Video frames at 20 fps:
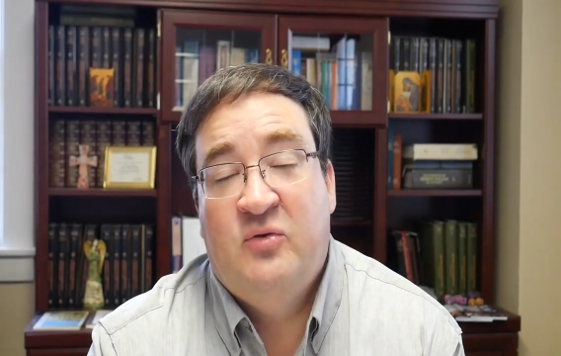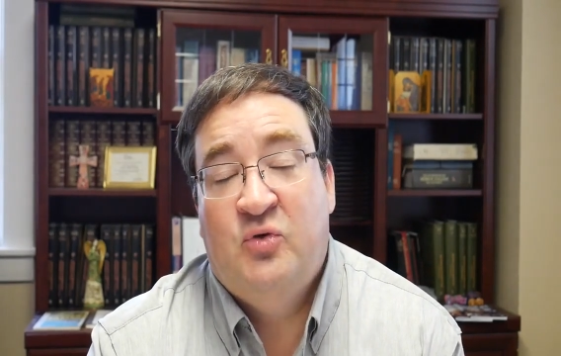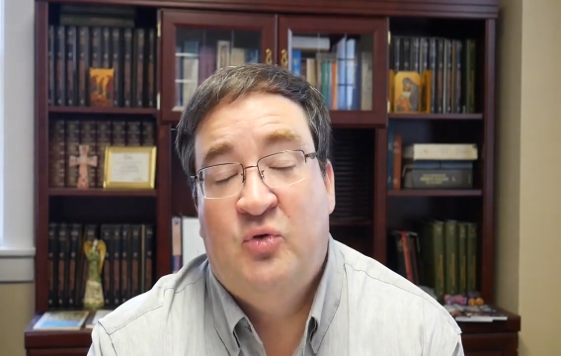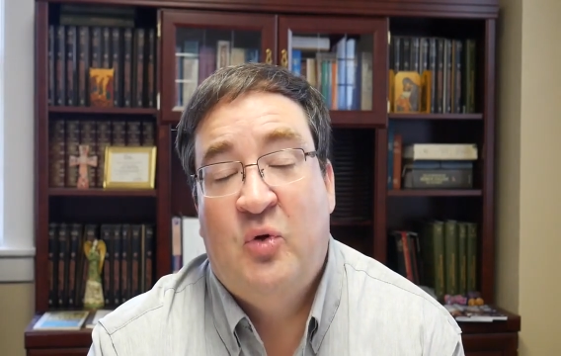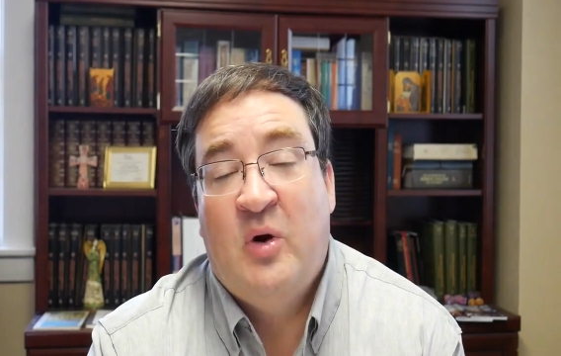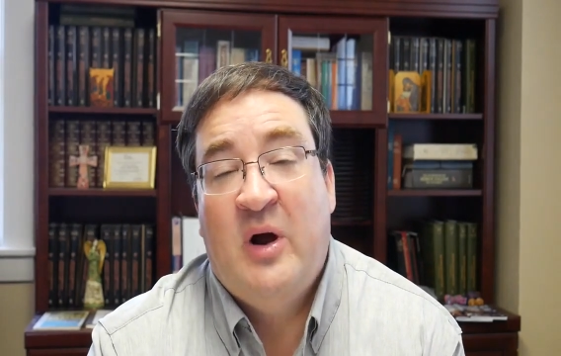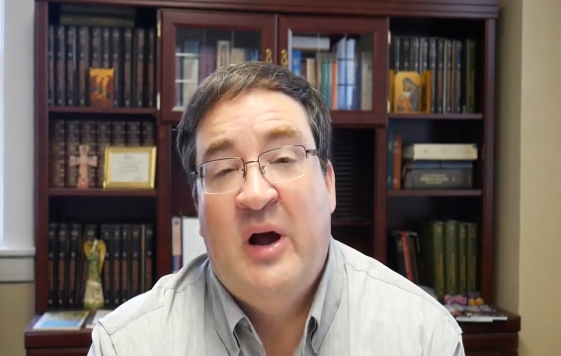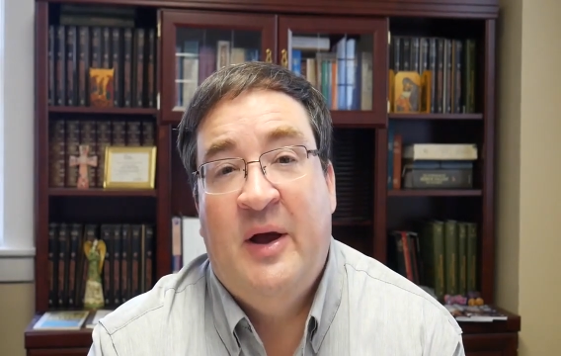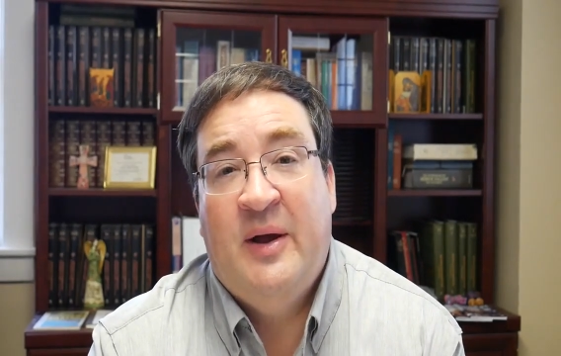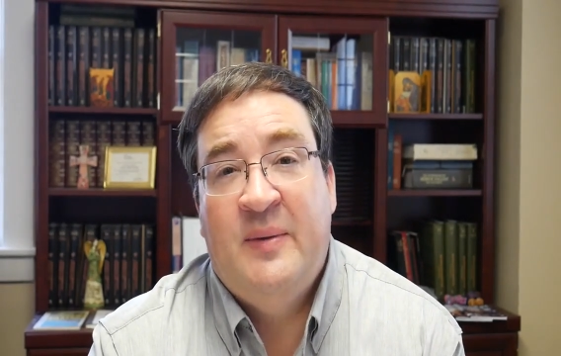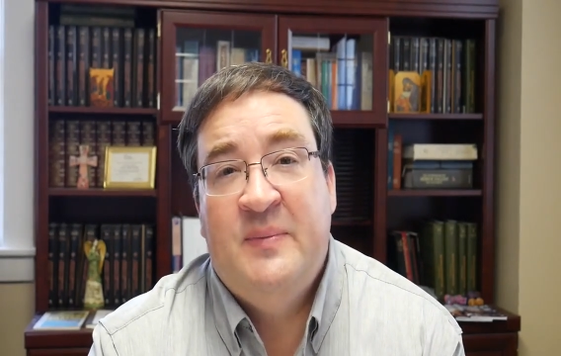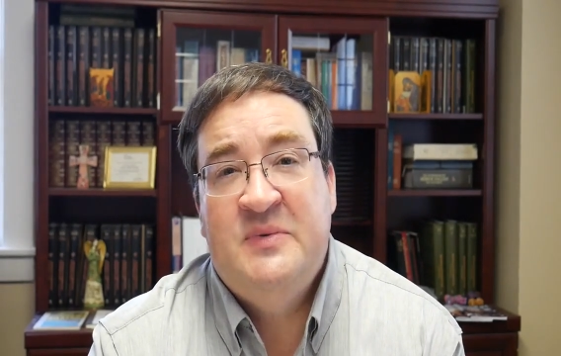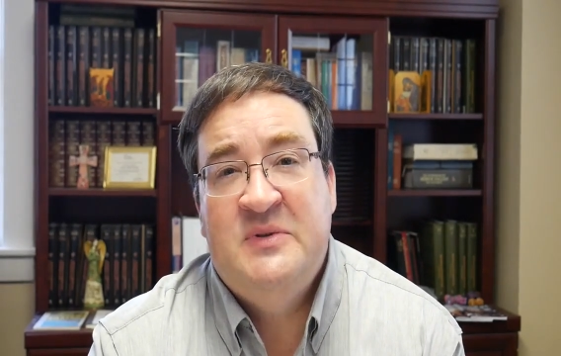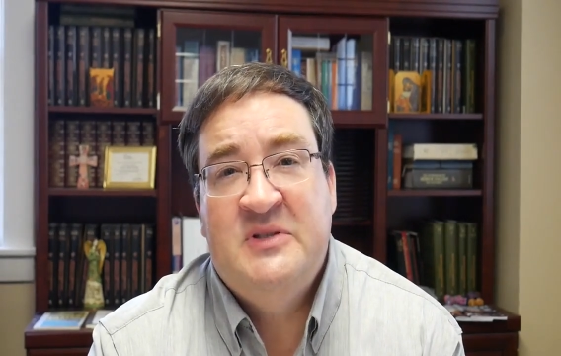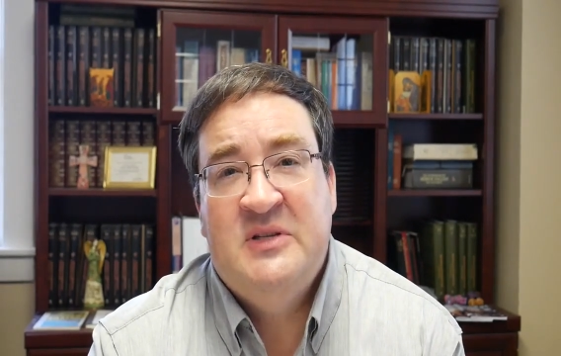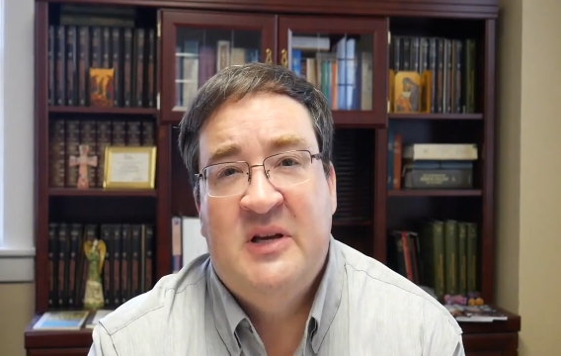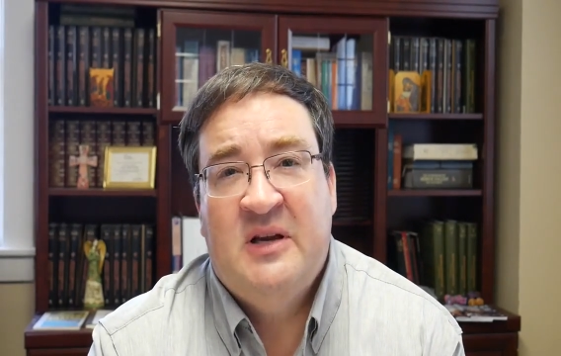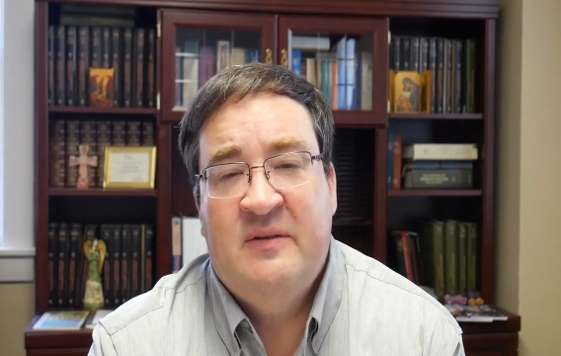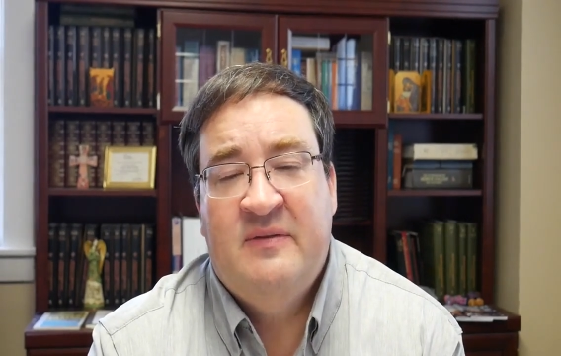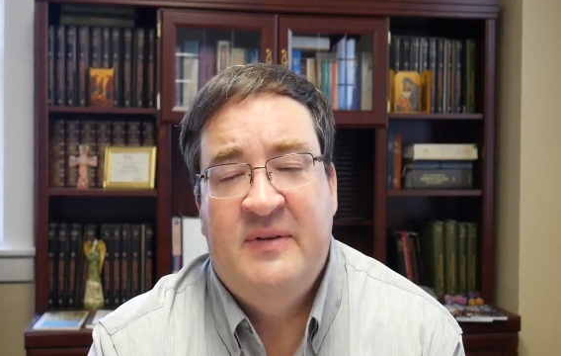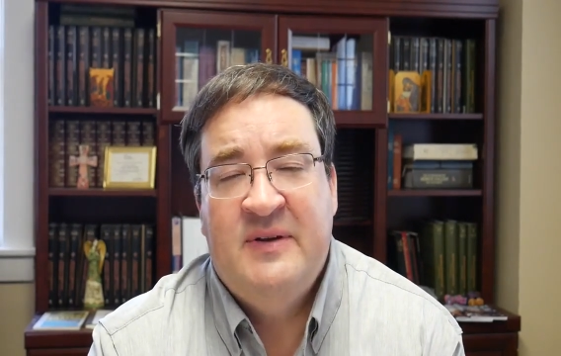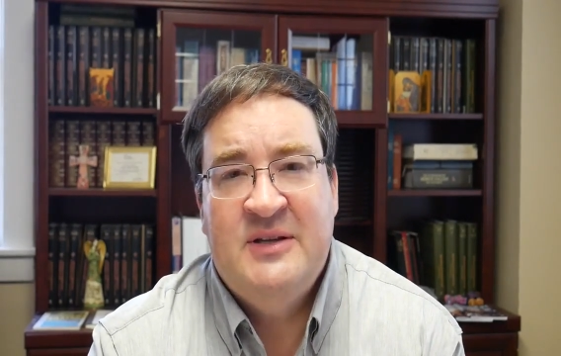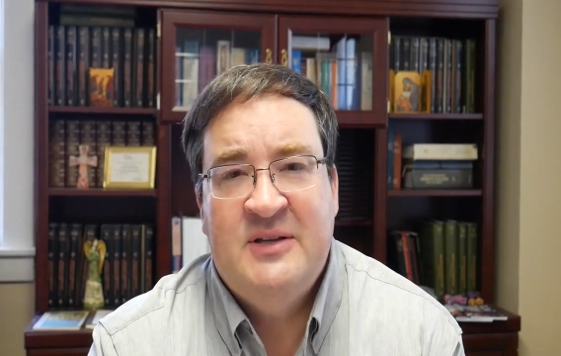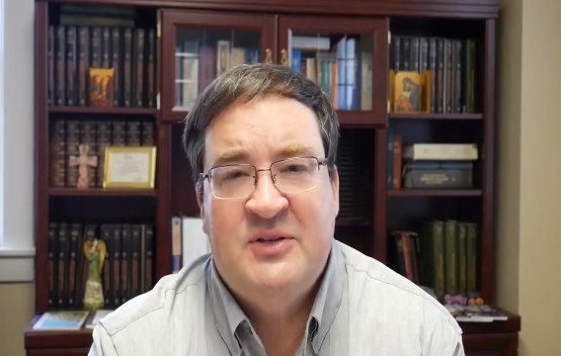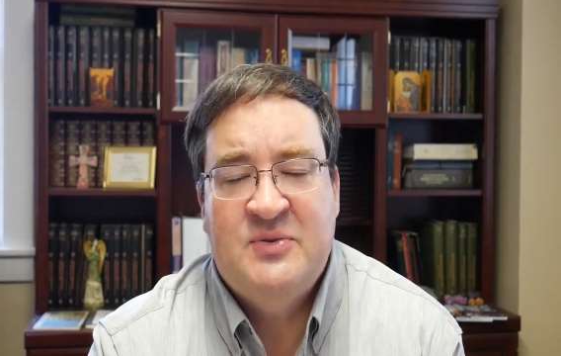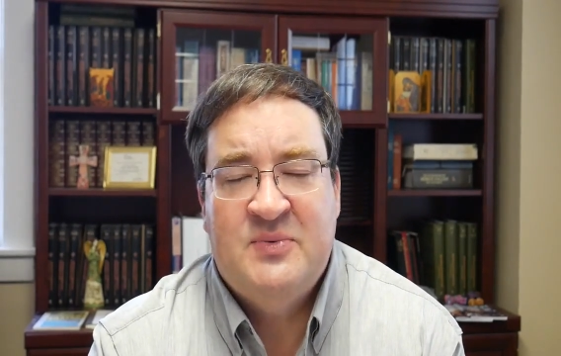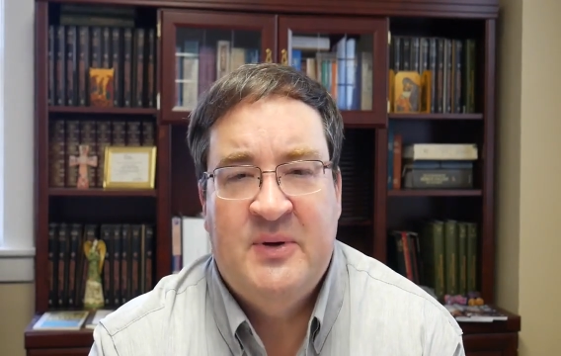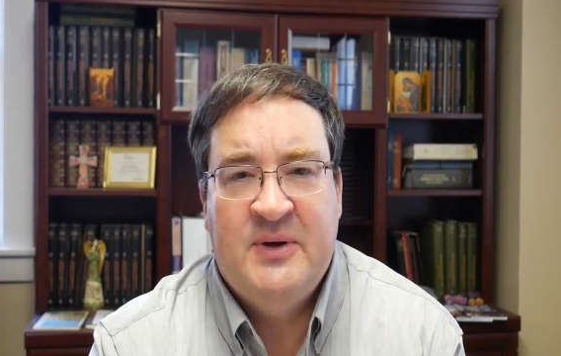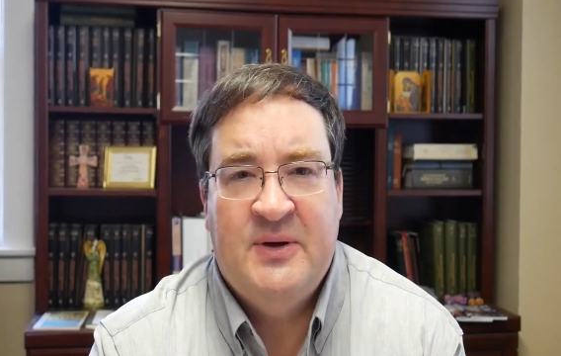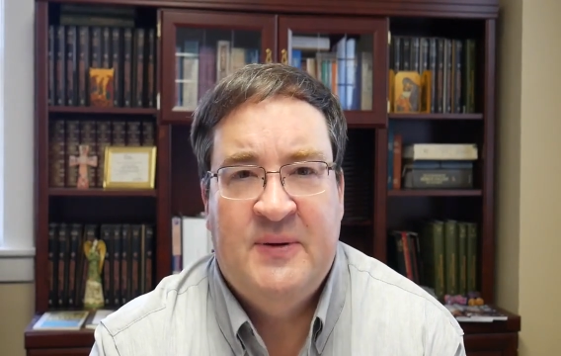tribes of
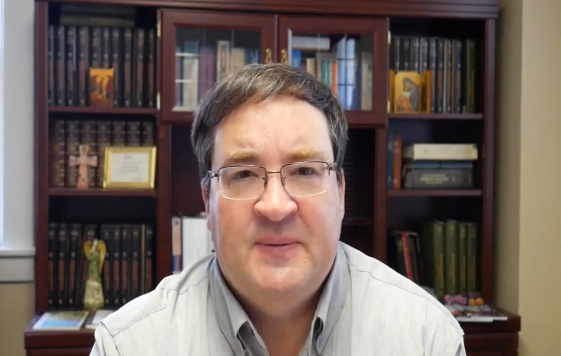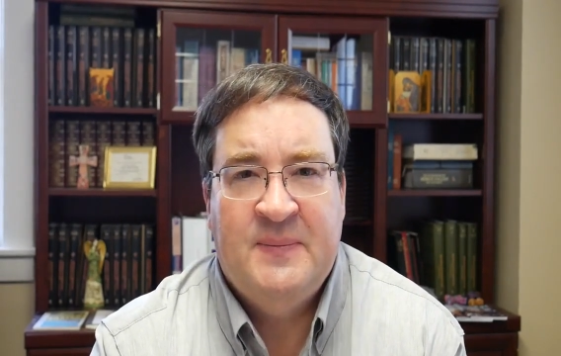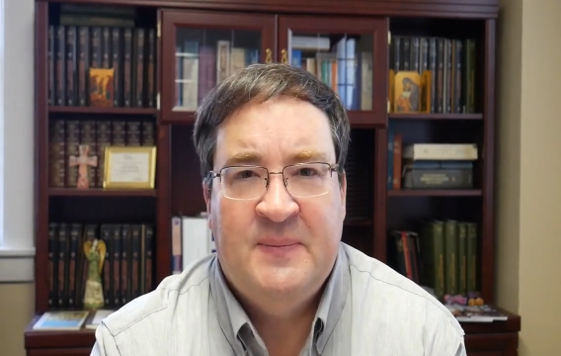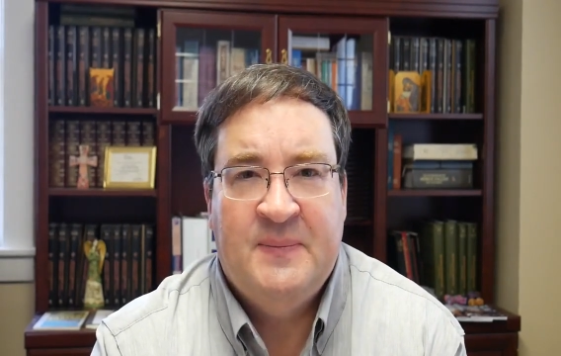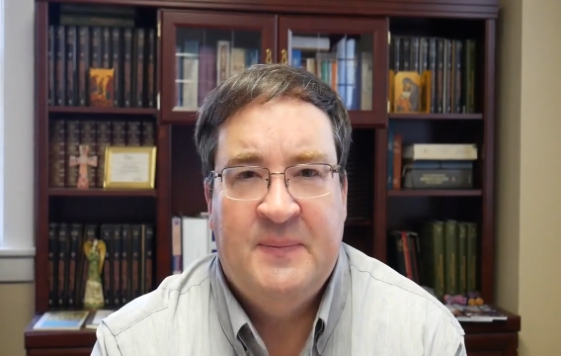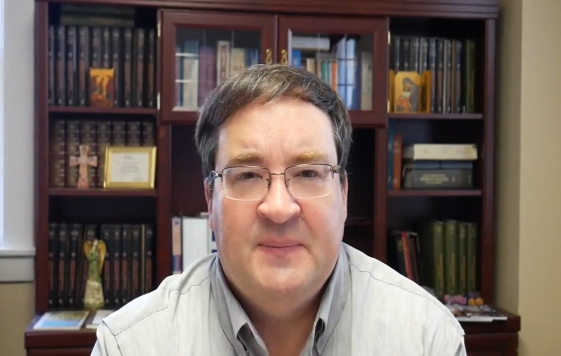Israel.